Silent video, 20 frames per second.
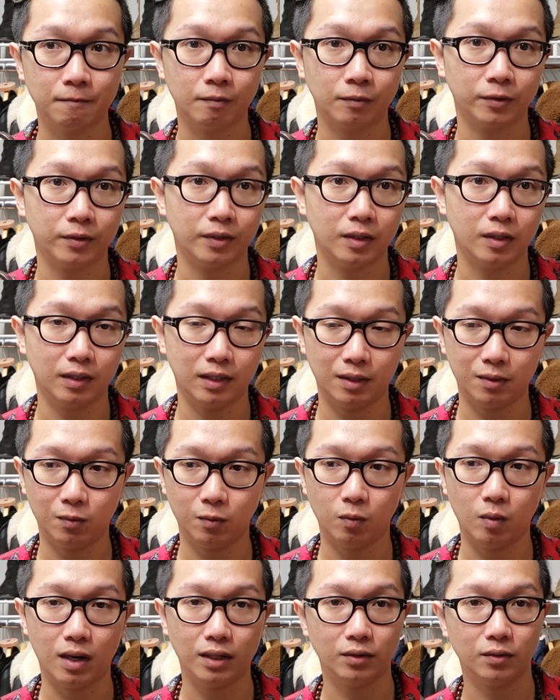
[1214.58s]
You know, like
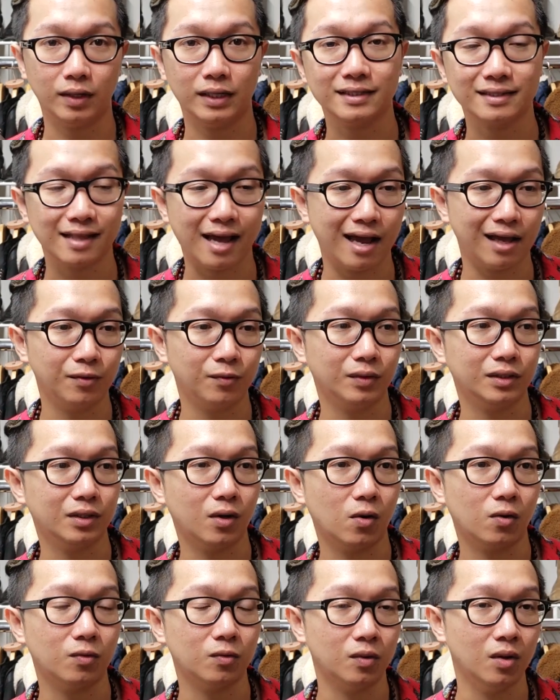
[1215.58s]
what do I style with
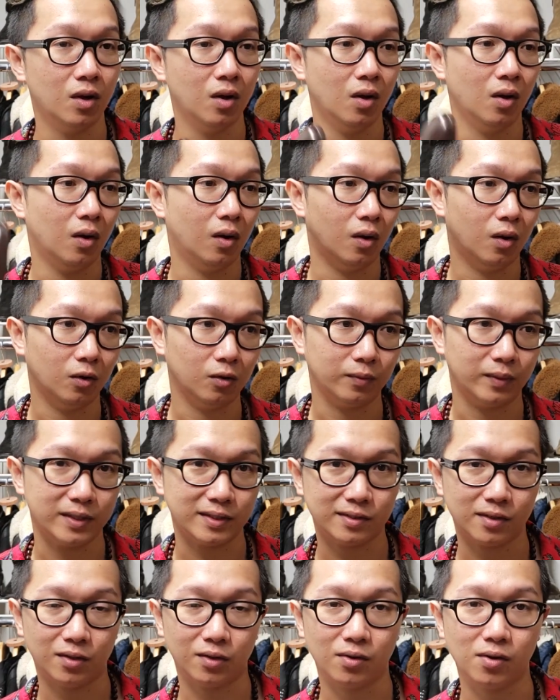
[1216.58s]
all of my
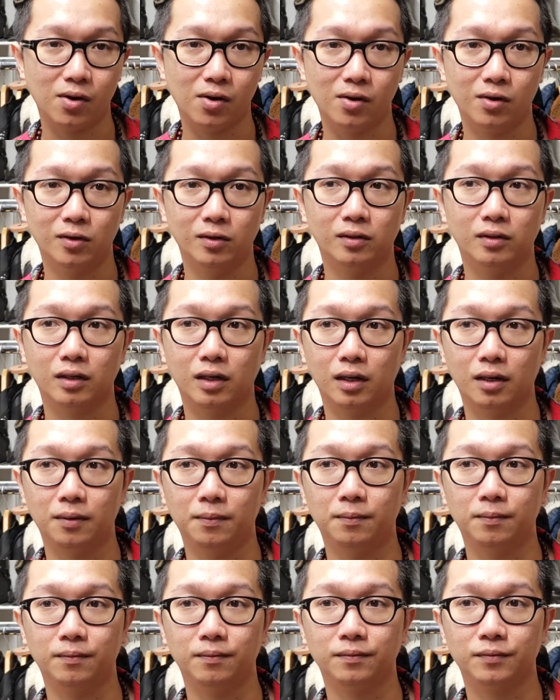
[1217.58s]
summer
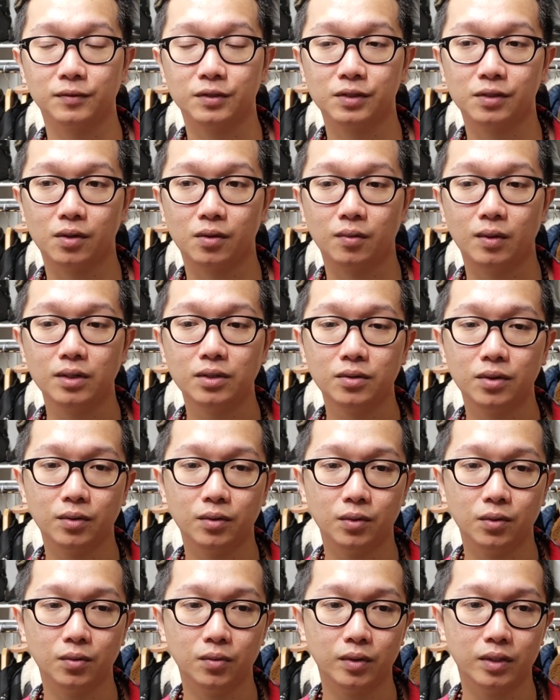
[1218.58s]
home. So what do I
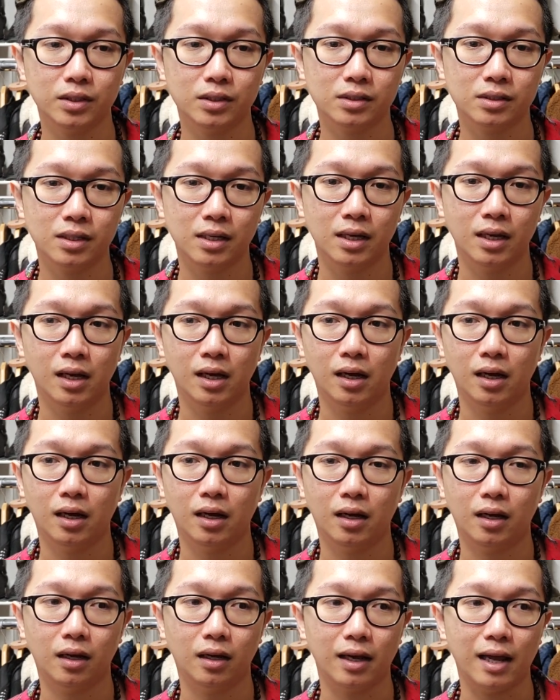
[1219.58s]
do is,
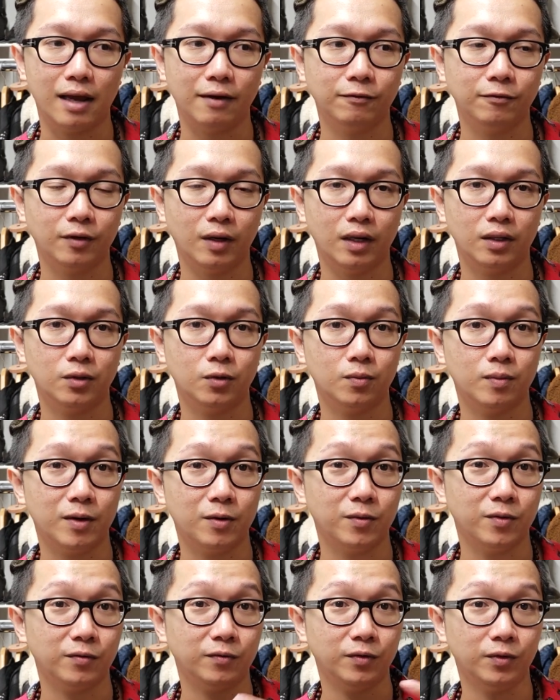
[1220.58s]
after I do my
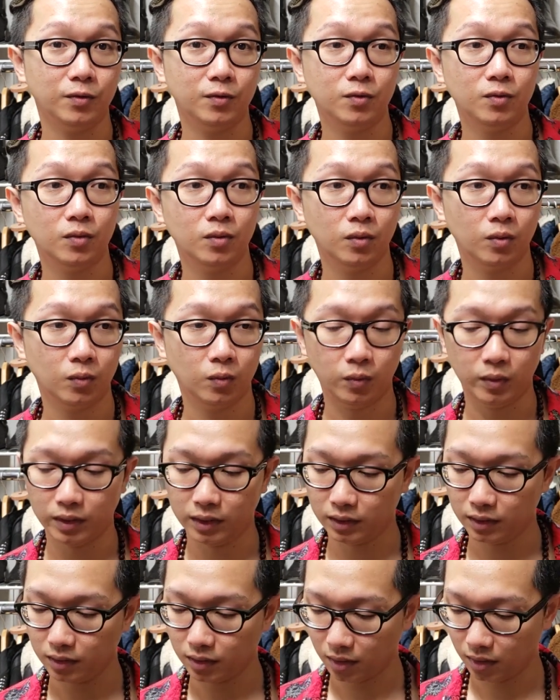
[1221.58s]
review
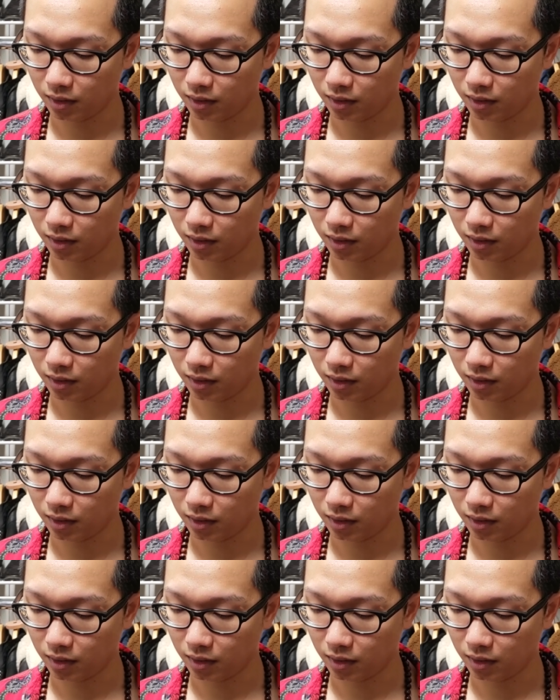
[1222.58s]
with